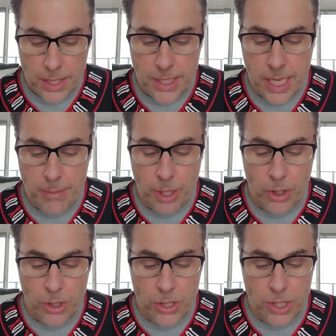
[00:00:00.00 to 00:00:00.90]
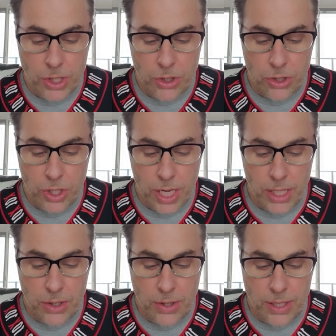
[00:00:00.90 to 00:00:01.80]
The team rehearsed the surgery
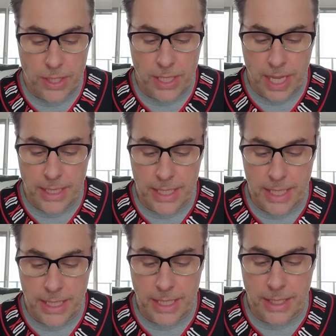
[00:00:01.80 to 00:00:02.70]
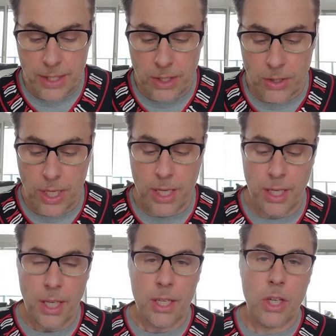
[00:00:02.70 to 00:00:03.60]
in 2019 until
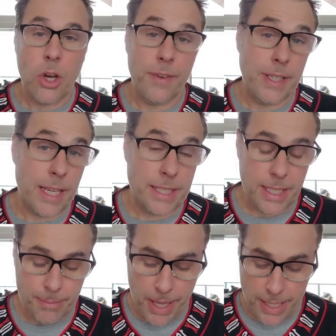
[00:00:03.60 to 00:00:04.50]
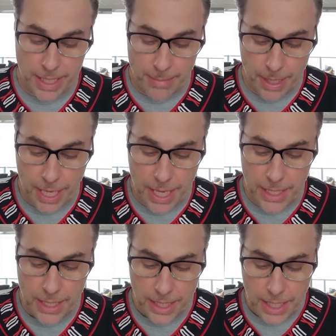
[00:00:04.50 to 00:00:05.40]
the COVID-19 pandemic
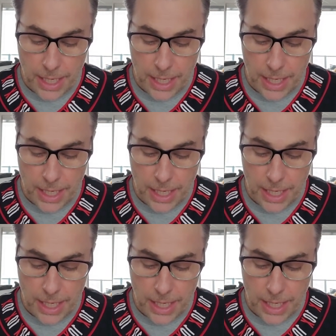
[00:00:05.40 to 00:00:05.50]
hit,